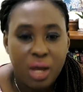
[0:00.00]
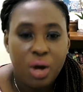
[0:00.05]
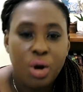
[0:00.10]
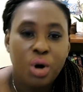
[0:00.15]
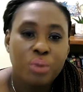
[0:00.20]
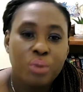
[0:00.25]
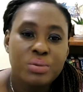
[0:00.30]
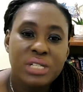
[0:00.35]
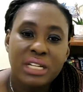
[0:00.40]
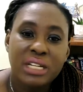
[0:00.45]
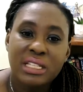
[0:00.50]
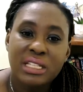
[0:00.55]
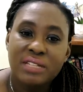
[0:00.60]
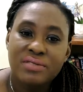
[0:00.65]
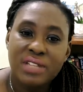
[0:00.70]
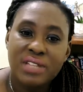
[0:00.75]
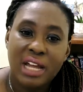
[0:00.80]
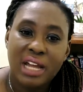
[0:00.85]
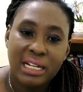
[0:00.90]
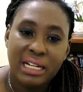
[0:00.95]
Objectives
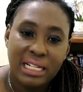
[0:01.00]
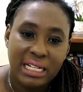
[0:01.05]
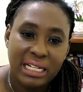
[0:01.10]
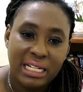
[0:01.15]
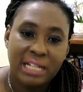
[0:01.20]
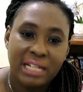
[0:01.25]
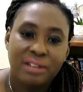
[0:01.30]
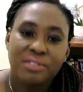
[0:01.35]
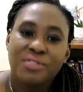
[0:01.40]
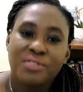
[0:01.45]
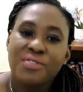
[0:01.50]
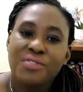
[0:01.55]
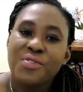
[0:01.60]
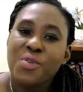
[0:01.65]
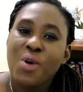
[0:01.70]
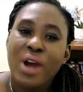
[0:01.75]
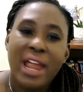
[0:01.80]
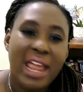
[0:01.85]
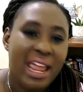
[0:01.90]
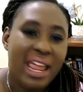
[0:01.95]
are needed
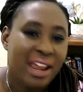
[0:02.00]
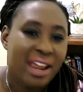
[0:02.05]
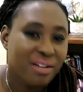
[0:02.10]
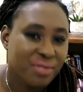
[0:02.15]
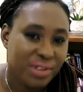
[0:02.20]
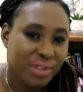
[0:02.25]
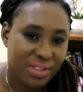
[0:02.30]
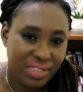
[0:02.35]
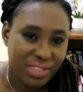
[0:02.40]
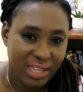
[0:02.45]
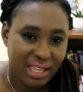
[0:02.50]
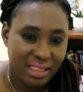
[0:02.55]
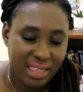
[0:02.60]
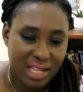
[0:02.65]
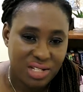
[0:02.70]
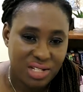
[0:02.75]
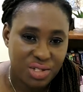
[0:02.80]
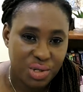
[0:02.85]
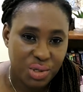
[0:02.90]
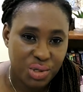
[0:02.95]
for everything
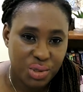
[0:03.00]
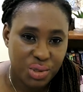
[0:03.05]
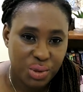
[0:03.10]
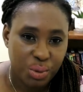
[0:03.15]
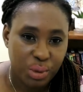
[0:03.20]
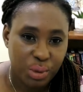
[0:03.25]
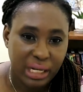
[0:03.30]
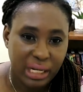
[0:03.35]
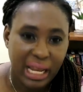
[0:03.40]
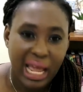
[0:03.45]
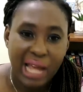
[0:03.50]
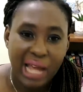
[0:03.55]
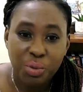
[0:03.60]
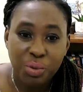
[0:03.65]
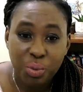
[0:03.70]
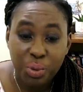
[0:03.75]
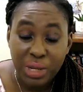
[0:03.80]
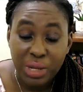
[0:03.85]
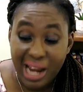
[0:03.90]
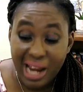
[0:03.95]
that you're doing. And
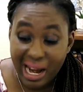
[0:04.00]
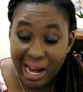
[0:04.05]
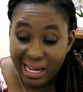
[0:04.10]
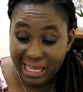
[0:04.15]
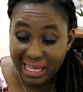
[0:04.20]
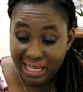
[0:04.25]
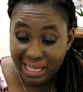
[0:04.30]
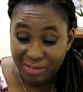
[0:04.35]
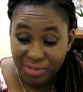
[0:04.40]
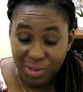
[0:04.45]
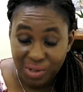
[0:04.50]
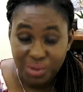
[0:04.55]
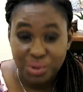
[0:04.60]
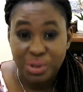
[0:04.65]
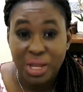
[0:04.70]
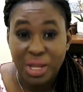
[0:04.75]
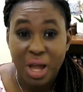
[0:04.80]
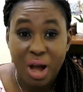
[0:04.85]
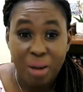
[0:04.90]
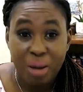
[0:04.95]
we are giving you
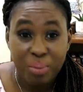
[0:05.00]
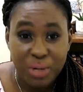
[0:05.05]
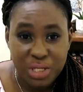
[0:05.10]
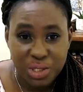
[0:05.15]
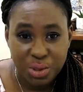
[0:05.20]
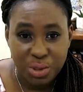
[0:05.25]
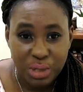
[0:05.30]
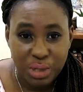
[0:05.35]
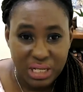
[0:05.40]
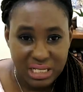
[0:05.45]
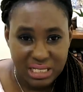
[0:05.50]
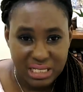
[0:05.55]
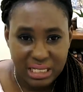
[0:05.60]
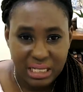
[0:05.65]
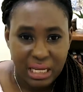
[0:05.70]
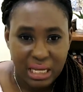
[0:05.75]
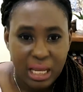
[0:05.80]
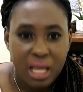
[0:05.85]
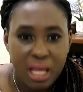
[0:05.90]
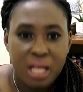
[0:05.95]
the opportunity
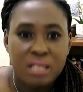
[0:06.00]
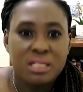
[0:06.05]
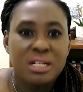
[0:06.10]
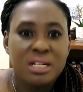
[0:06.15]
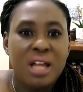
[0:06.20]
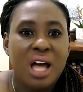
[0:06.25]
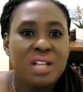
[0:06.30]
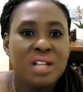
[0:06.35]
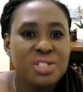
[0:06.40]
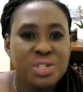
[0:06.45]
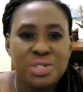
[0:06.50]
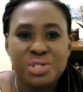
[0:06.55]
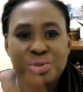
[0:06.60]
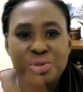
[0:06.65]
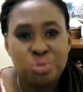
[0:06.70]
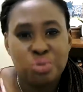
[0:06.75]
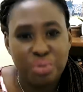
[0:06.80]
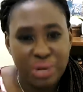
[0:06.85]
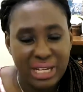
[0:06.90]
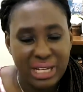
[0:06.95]
to not
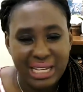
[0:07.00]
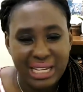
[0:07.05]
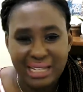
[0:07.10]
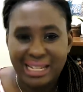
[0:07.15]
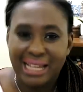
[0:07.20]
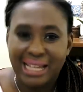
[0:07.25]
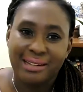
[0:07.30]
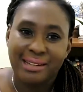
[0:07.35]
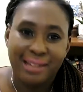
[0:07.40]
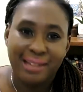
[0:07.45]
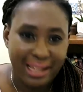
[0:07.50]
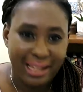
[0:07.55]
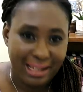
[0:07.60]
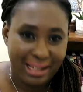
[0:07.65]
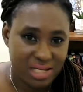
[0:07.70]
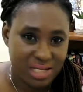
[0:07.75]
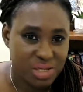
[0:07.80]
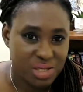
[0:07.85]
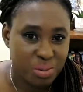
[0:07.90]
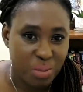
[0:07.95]
just read that, hey,
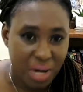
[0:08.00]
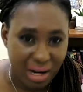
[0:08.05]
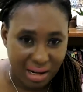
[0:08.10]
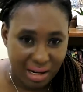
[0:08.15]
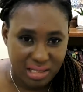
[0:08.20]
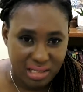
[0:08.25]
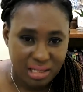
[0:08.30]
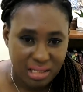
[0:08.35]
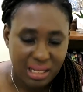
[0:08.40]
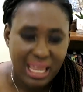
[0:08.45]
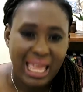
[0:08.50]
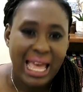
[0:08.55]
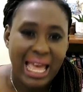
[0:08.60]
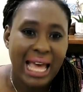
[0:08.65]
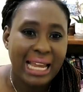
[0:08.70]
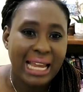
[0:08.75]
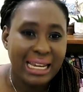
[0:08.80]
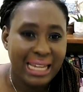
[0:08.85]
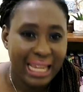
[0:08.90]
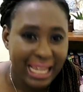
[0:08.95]
it's smart.
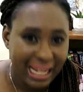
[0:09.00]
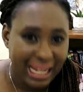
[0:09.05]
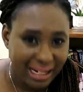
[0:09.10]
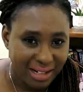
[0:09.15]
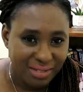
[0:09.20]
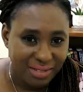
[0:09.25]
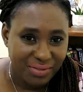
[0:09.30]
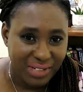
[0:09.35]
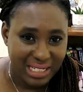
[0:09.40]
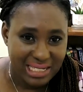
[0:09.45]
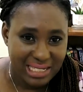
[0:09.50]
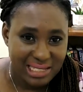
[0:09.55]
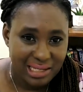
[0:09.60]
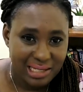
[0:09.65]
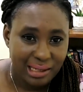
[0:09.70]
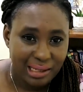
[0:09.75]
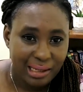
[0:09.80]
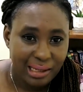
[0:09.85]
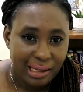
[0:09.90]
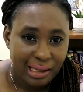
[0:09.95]
At the end of it,
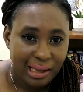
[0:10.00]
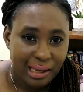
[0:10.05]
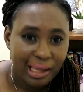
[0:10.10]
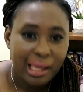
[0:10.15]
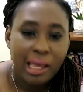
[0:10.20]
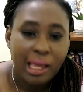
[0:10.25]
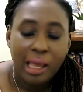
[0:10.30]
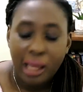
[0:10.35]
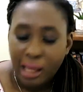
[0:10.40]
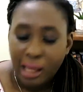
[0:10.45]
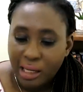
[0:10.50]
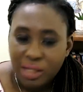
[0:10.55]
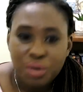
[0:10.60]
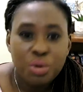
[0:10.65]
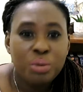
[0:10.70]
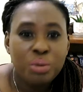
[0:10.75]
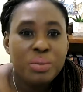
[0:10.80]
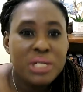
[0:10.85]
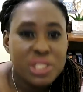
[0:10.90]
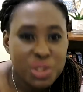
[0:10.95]
you
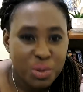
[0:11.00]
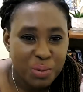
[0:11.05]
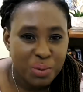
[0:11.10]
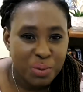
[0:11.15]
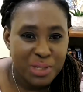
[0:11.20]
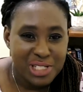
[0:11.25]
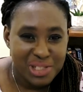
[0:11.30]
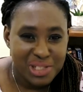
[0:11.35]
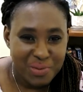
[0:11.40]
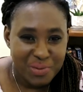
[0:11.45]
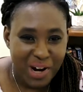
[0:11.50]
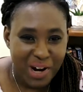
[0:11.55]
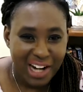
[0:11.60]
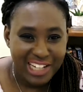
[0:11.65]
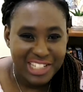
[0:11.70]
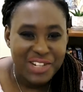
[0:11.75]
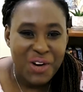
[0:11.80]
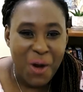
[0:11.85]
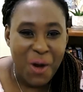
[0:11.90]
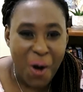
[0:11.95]
will be super smart
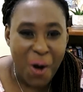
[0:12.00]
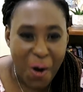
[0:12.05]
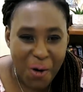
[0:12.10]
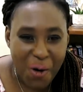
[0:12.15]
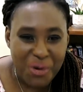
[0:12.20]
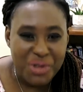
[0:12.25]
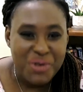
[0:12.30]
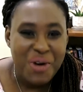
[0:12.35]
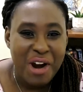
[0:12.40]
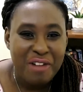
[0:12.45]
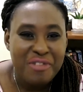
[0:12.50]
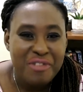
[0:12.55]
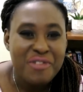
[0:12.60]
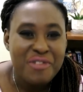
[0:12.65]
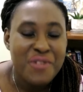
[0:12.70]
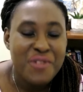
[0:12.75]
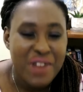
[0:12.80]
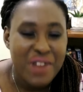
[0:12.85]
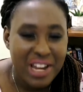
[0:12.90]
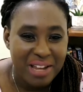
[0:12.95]
in how you are
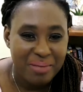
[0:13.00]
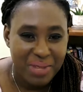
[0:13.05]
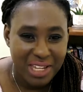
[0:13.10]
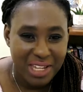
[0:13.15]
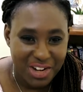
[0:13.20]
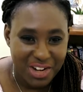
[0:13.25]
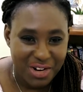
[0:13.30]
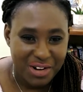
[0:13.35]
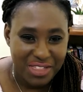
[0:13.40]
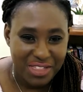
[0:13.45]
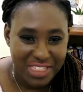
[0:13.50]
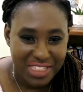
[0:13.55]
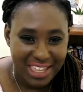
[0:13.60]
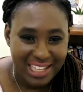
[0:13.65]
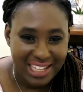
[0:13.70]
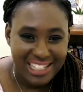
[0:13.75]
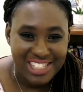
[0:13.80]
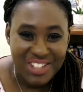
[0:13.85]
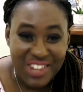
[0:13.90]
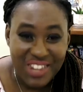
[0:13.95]
framing your thing
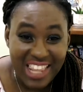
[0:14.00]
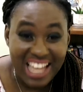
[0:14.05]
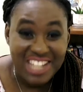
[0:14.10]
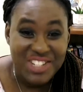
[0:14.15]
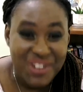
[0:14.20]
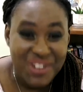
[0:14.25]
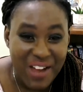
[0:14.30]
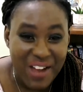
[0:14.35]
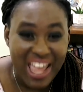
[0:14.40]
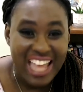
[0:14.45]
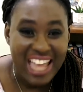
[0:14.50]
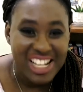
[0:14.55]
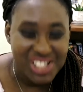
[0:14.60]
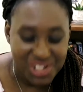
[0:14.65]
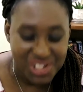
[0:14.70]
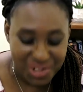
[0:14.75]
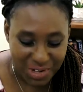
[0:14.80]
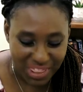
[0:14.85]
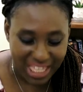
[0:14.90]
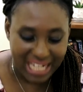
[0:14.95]
so that you
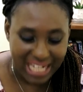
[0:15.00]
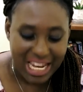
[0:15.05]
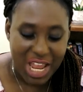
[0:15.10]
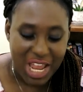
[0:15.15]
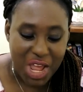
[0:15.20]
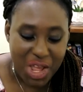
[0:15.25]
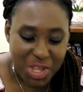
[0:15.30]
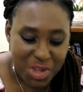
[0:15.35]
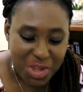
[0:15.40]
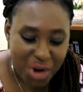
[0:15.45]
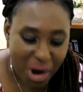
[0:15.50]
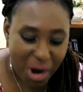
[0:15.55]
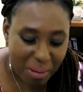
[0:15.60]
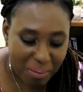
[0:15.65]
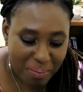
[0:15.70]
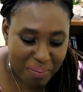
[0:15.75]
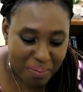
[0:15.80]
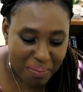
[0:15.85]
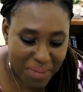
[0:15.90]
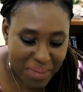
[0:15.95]
ensure that you are
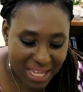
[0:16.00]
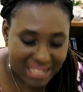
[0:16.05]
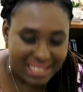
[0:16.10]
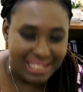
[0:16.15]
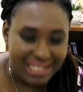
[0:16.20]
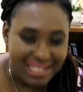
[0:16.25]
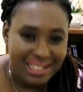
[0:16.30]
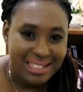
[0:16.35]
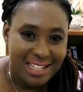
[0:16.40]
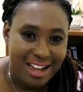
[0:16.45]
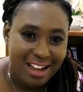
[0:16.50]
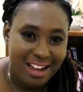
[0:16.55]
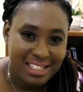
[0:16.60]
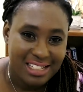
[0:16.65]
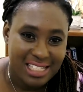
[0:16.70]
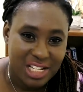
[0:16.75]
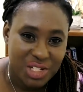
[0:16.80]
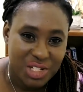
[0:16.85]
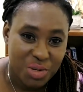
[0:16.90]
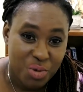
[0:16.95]
meeting the targets
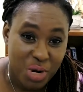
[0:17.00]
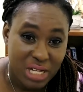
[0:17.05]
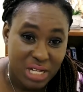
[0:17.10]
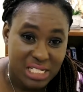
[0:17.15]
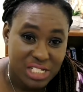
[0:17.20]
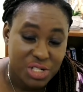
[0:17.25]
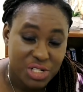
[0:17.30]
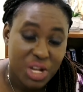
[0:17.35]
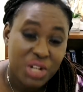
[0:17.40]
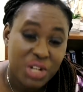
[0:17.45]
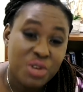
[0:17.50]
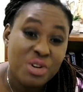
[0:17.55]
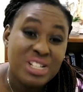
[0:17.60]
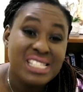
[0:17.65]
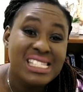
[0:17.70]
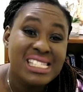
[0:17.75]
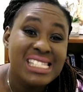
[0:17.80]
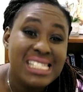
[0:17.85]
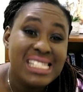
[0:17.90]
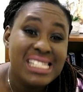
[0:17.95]
that you wanted to, and you're
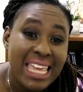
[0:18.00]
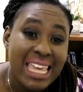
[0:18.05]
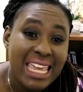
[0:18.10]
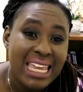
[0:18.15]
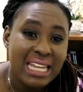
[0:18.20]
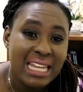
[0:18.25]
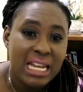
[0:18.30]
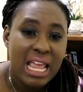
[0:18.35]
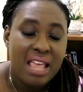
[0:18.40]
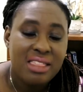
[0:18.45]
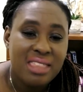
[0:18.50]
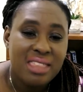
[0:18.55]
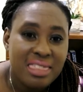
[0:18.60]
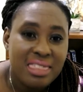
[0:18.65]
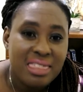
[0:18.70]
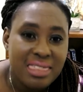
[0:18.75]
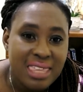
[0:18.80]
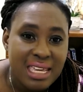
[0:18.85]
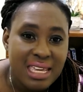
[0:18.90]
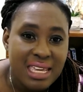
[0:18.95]
saying the
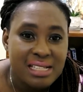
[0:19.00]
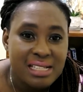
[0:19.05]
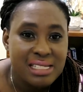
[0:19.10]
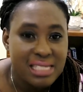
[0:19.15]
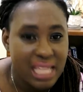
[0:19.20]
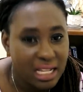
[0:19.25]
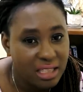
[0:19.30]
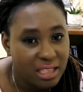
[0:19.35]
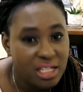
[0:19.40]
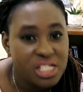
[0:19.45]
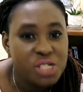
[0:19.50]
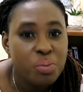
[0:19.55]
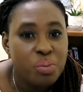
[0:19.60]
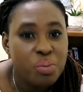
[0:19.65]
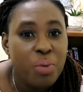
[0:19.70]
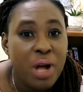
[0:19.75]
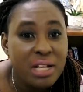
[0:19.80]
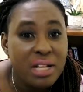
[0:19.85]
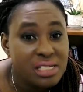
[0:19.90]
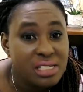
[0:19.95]
things that the
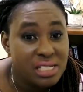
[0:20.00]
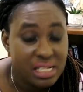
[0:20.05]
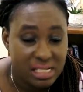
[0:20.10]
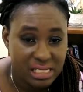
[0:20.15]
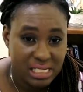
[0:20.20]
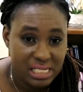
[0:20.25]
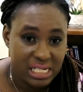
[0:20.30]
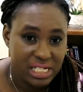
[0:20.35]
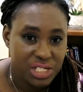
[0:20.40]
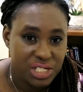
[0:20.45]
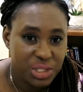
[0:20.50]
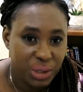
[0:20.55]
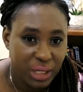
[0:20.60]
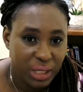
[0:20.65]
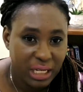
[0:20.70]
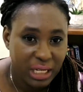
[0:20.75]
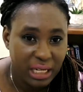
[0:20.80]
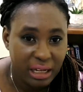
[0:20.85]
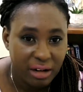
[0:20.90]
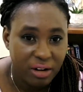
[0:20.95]
sponsors need to
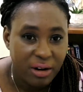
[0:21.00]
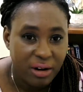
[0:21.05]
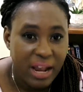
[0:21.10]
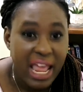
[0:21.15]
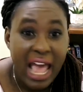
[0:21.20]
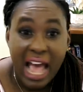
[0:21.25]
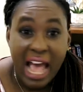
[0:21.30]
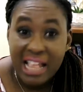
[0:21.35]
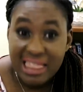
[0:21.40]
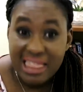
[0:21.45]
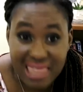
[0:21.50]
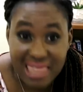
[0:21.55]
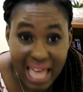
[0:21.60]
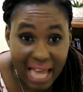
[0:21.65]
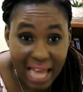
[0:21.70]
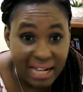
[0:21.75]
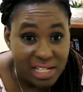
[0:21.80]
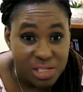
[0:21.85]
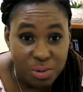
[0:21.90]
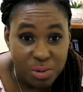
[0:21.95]
hear. And that
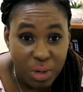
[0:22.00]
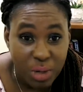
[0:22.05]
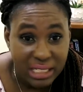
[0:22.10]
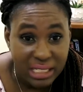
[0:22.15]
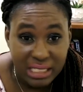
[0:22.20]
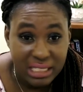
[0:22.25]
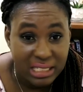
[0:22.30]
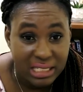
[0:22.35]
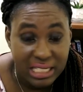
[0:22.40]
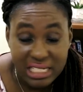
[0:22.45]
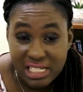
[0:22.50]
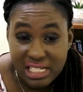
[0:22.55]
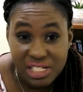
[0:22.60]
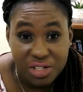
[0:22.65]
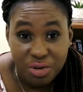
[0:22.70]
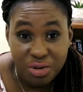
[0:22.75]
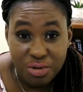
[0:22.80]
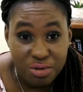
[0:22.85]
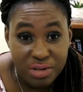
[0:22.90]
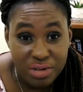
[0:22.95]
is what, this
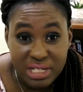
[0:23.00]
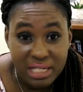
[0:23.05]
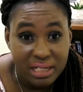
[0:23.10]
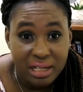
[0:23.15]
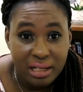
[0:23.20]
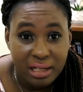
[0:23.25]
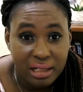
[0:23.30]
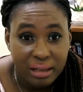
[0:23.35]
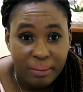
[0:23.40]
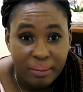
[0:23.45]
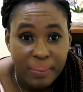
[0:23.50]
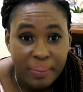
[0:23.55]
is critical.